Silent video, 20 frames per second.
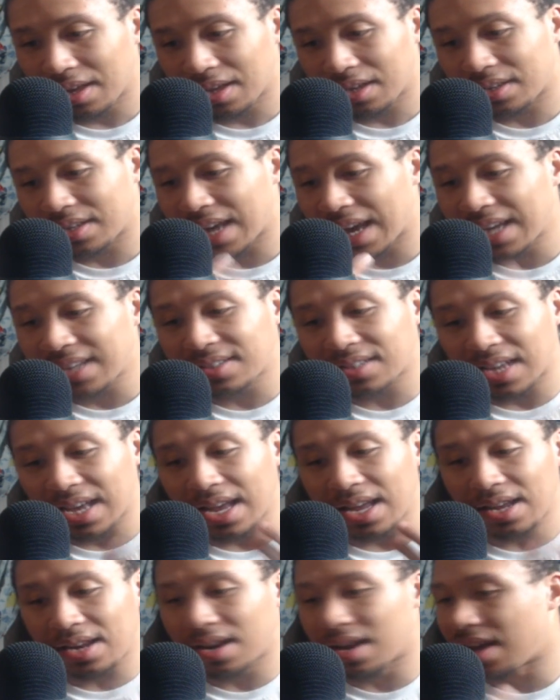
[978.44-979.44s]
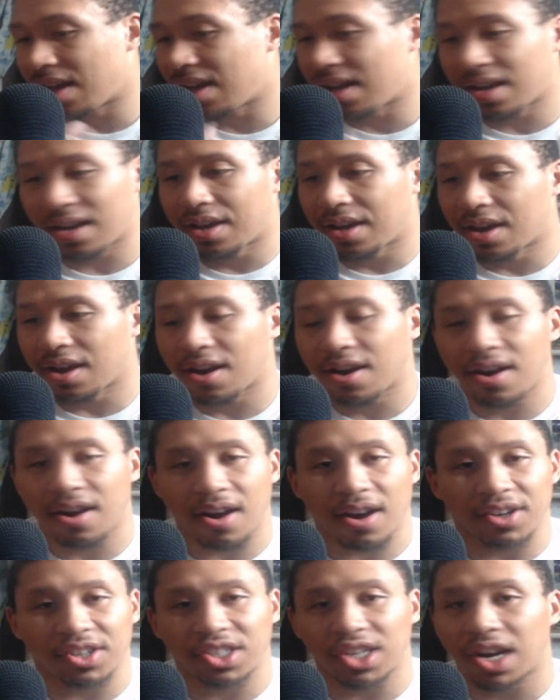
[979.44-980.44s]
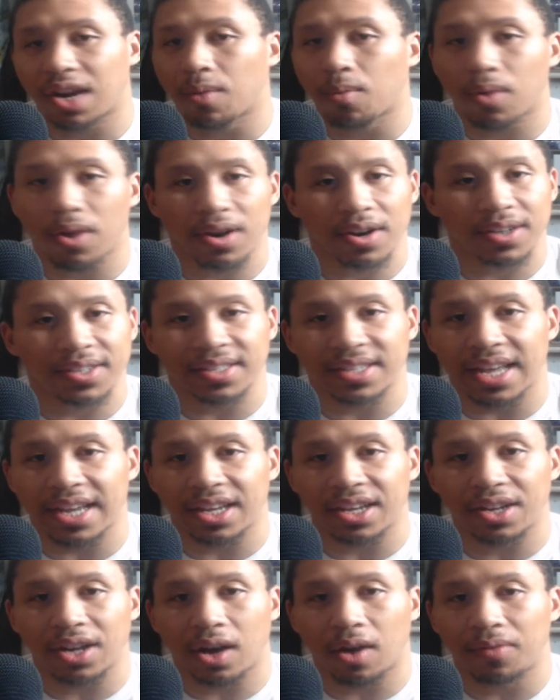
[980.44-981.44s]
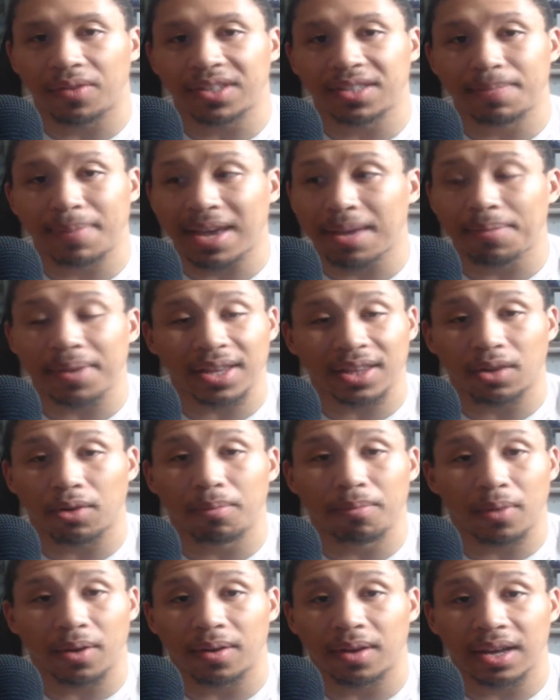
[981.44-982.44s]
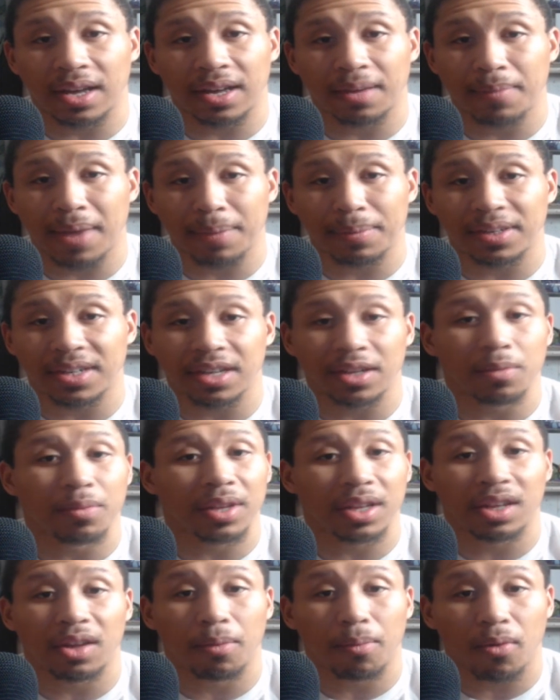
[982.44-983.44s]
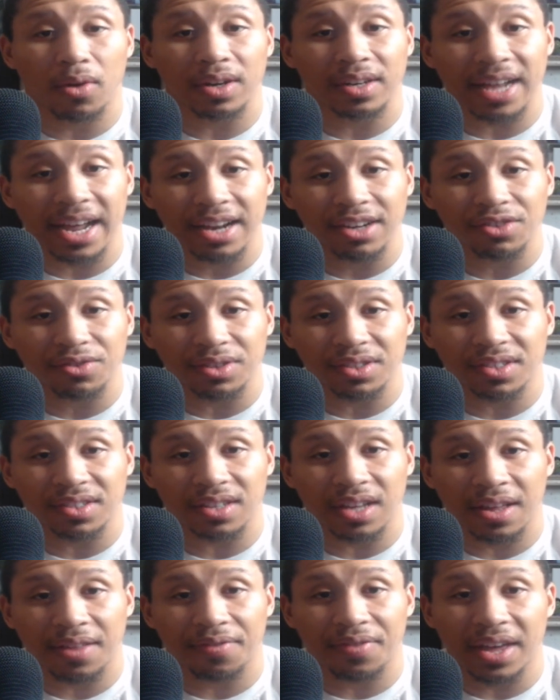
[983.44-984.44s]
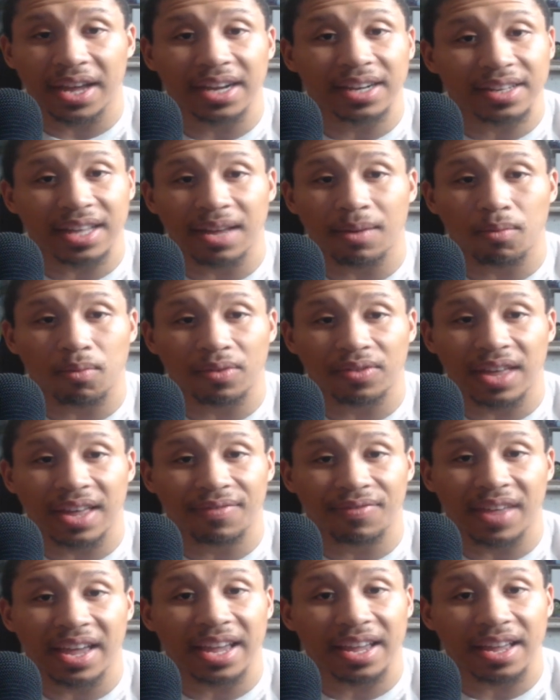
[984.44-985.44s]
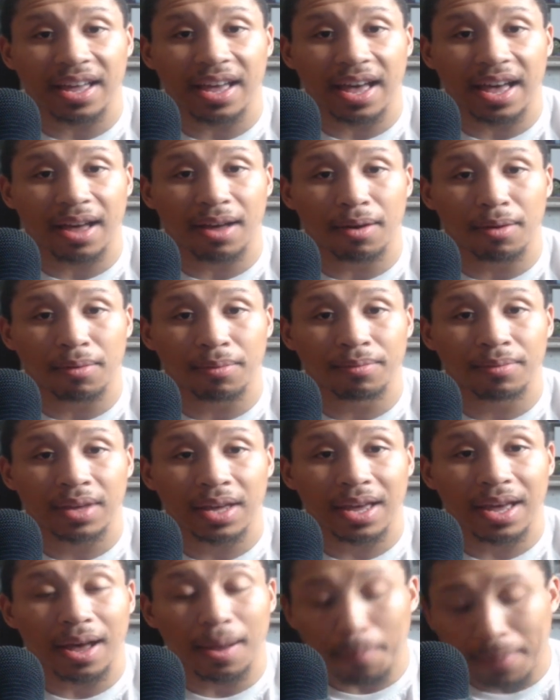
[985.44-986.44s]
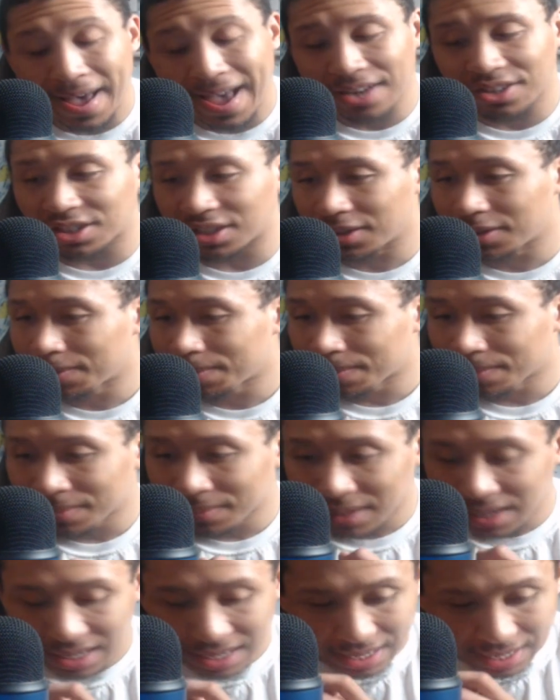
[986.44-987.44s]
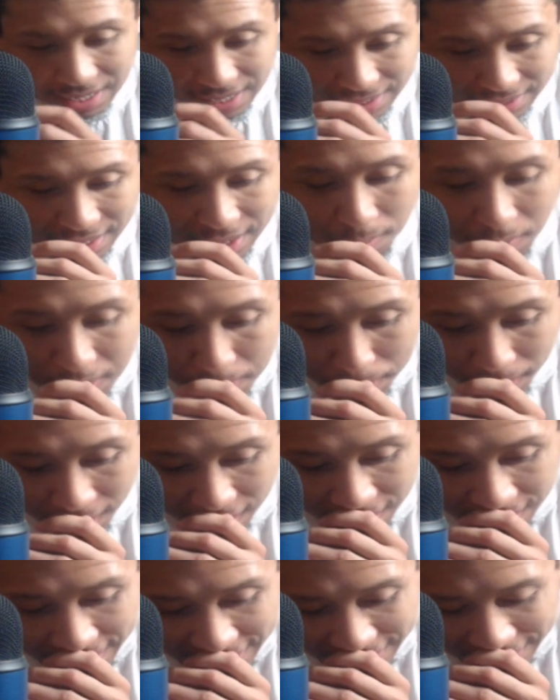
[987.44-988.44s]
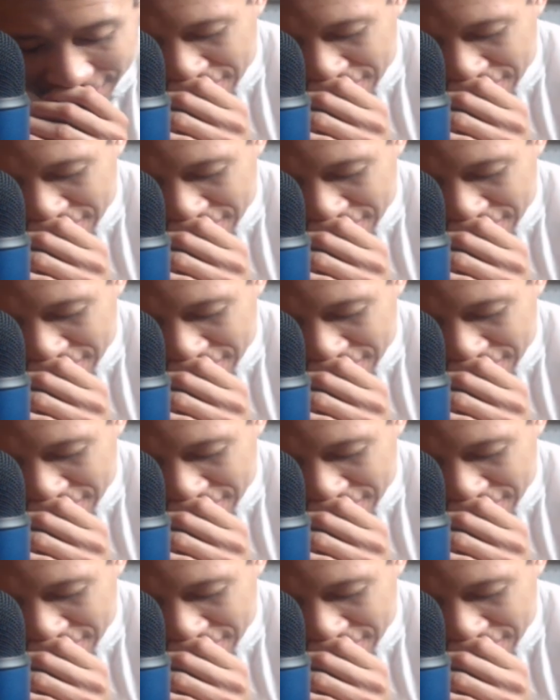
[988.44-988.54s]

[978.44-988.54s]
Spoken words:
Gates and her are sharing words that, you know, this may be a little more, he may be dealing with a little more dangerous thing than they imagine. And then we pawn